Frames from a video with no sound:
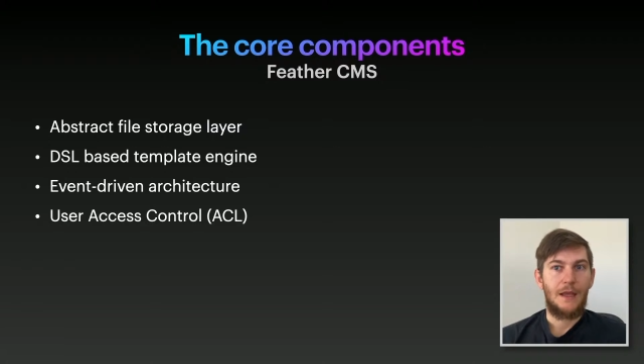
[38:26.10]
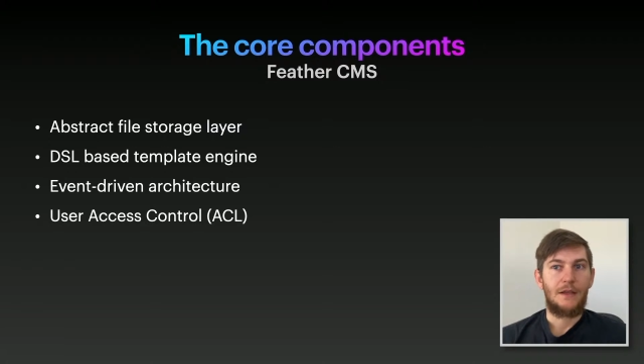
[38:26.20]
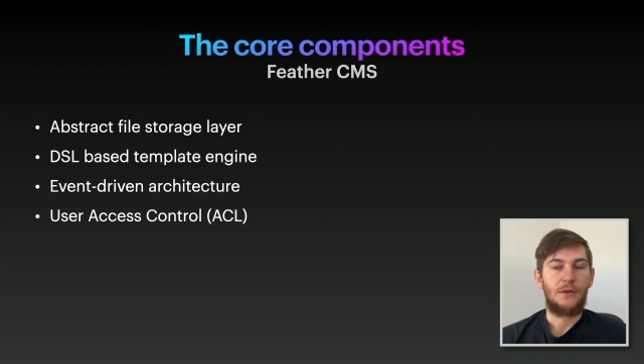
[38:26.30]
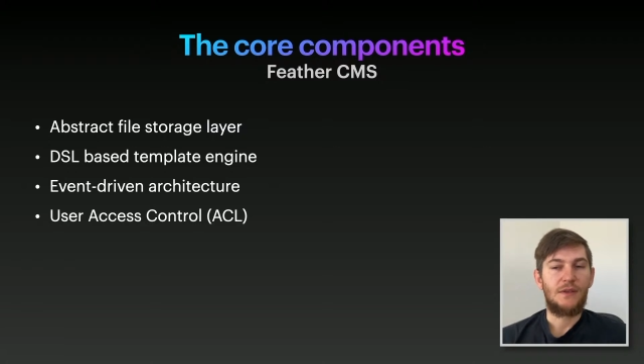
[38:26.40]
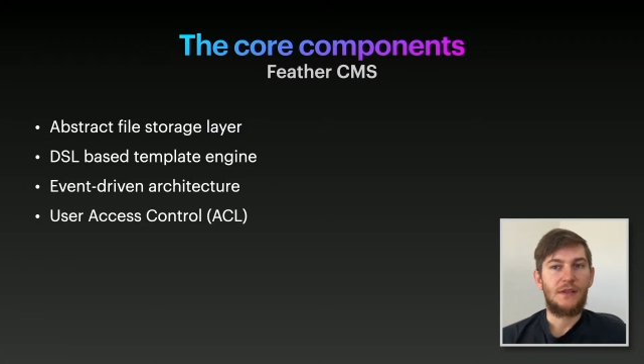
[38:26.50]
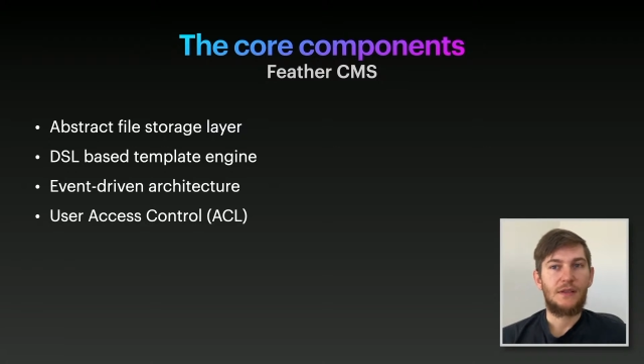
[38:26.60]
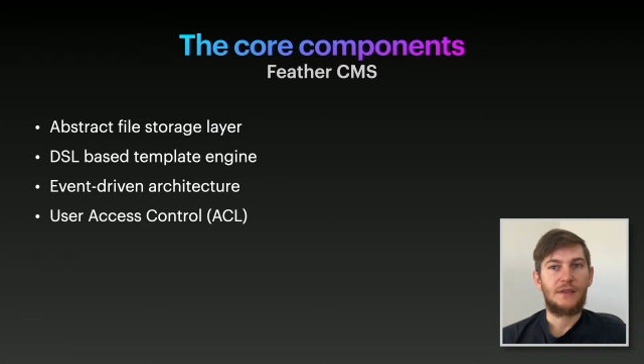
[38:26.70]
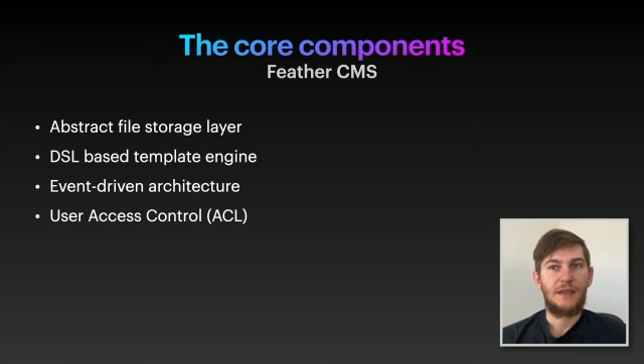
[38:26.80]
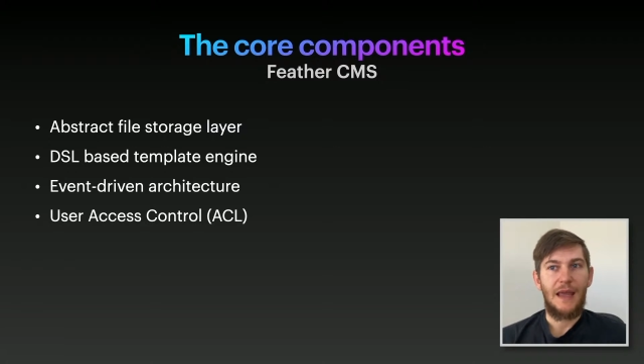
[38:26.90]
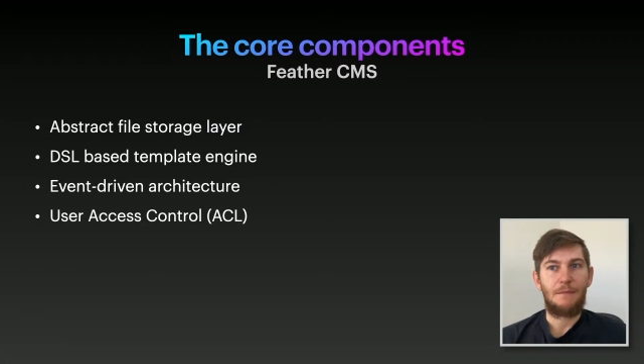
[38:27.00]

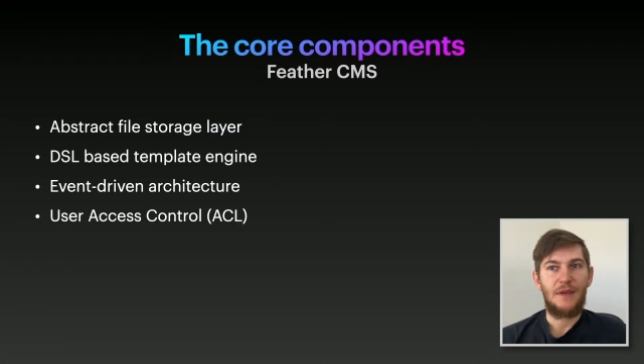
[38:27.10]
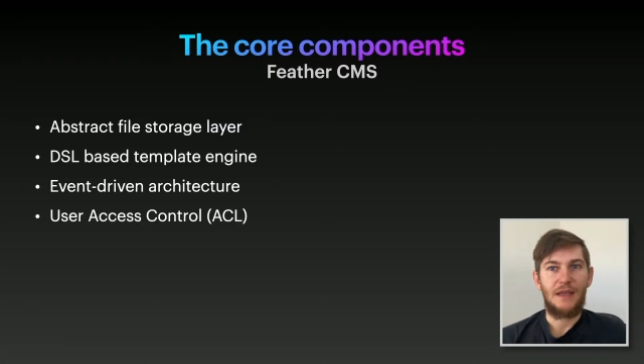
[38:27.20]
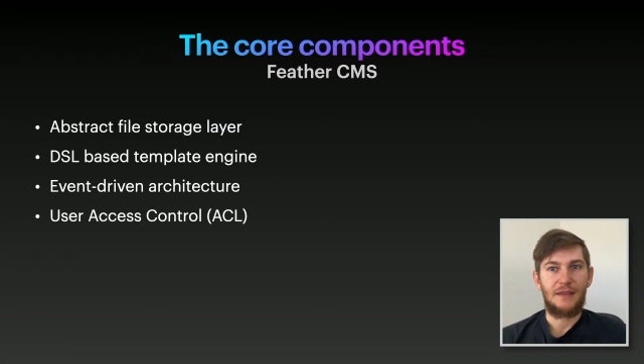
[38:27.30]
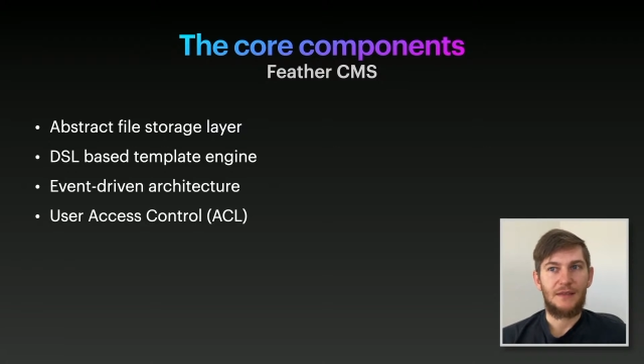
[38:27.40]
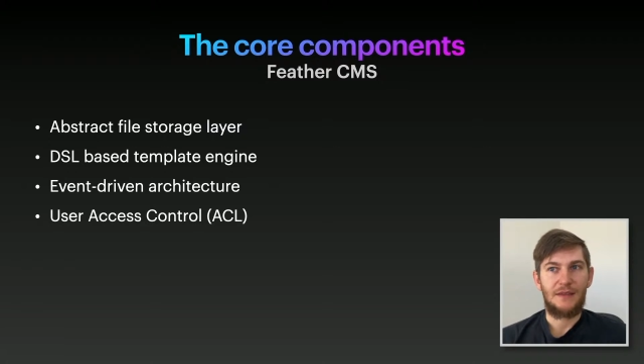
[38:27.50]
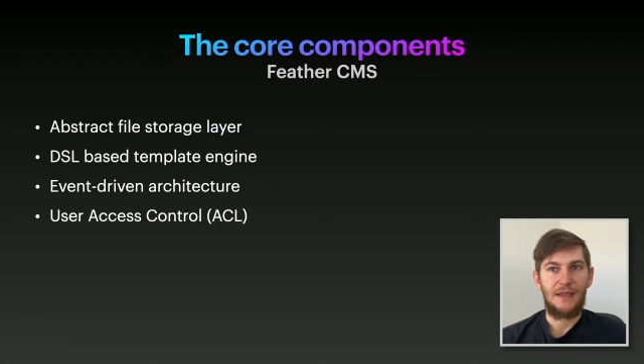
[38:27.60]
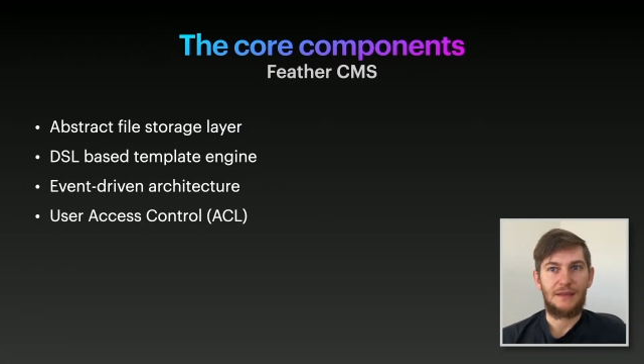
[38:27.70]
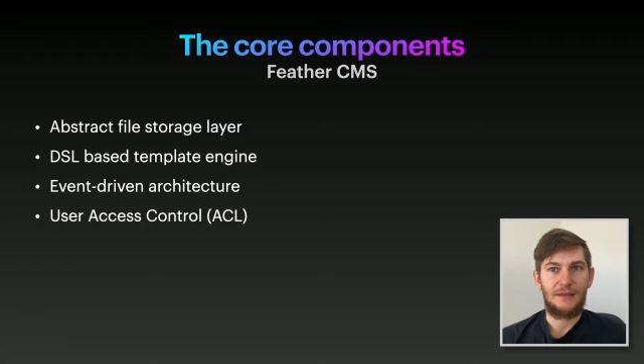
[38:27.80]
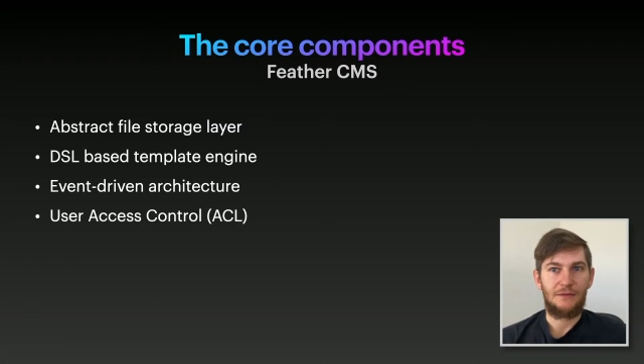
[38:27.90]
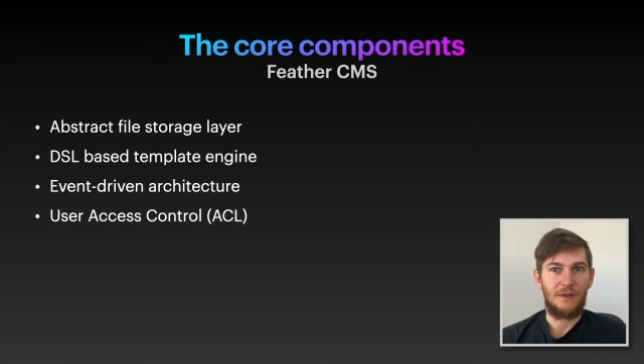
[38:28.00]
Users can be
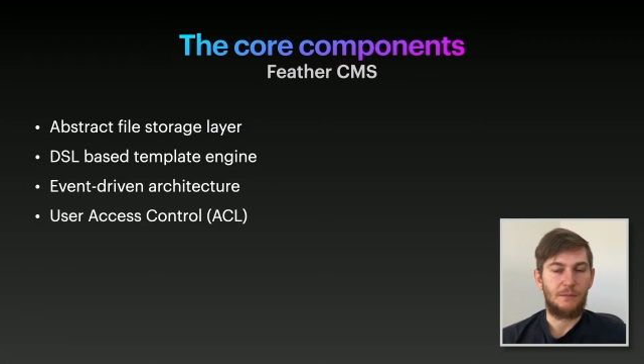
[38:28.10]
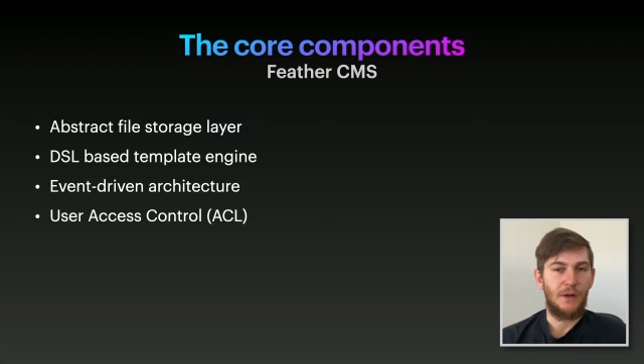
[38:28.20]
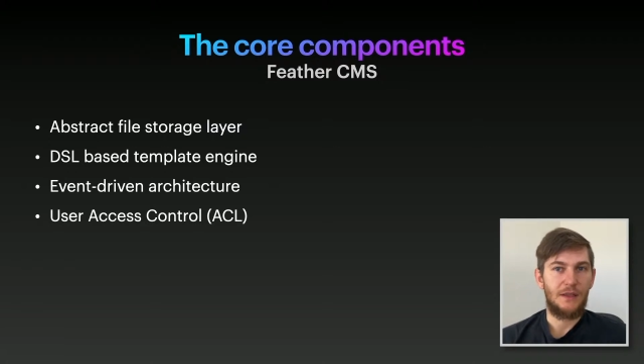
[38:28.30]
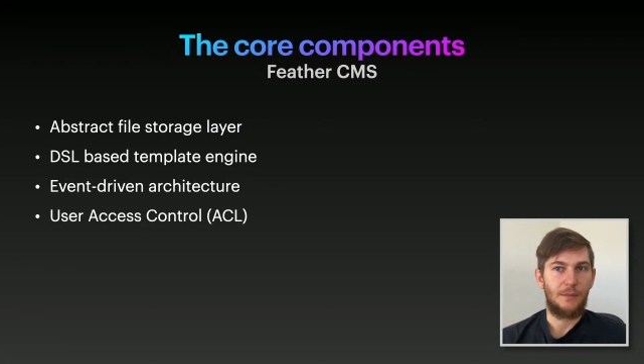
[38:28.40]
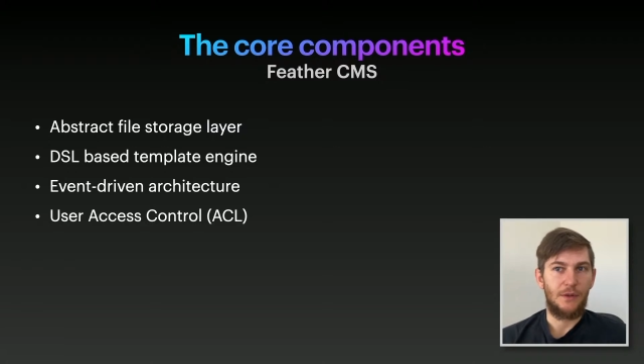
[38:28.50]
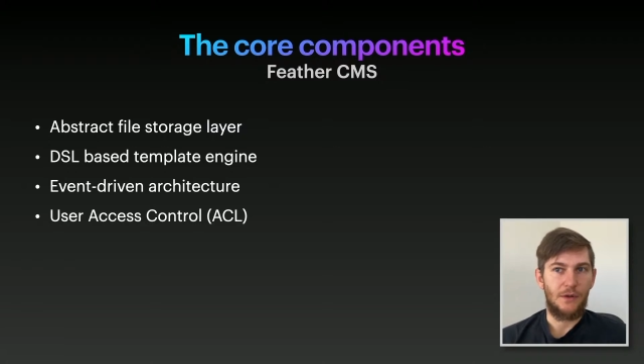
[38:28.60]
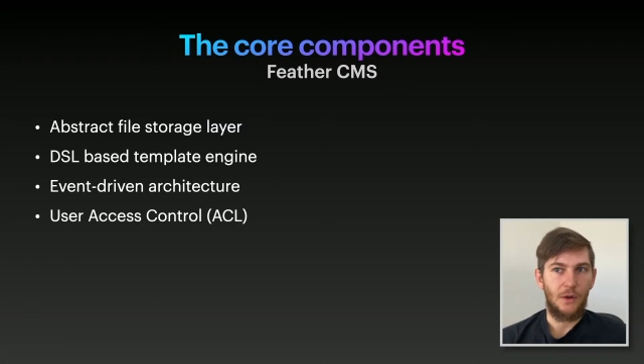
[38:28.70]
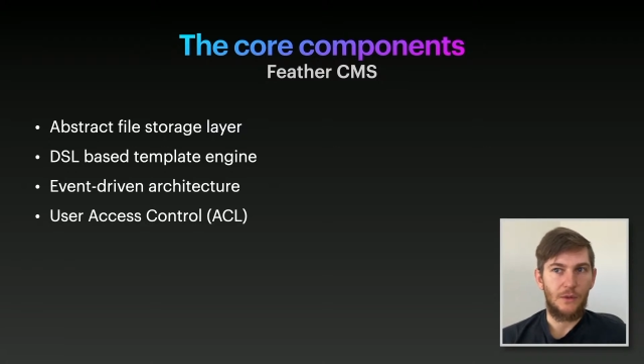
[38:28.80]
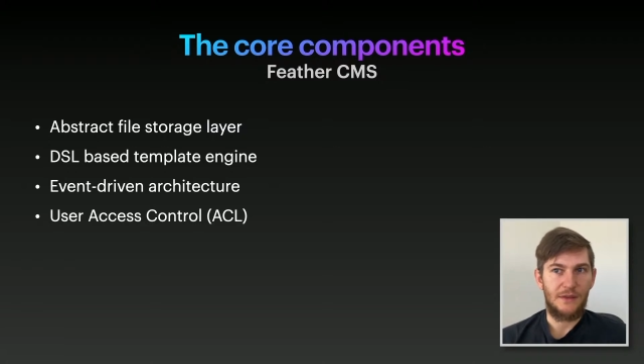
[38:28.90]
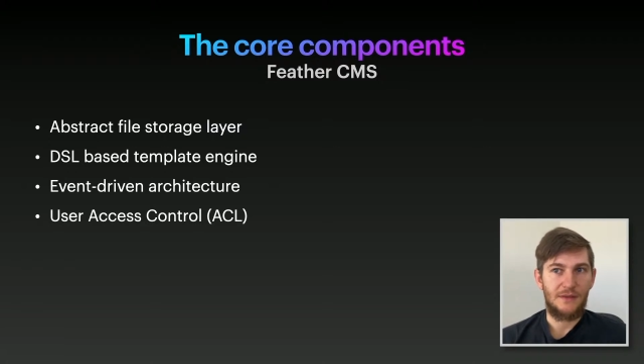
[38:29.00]
associated with multiple
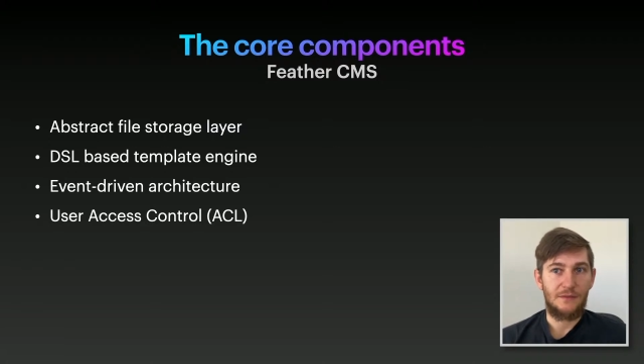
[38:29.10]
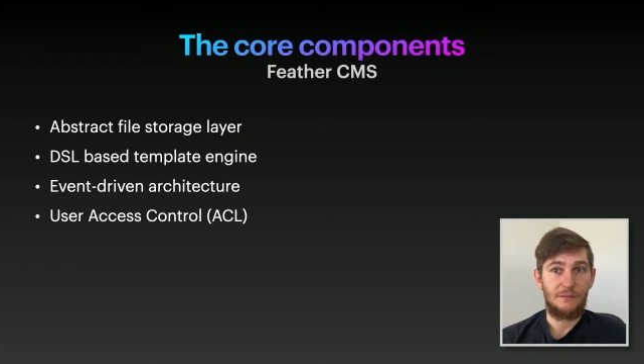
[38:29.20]
roles.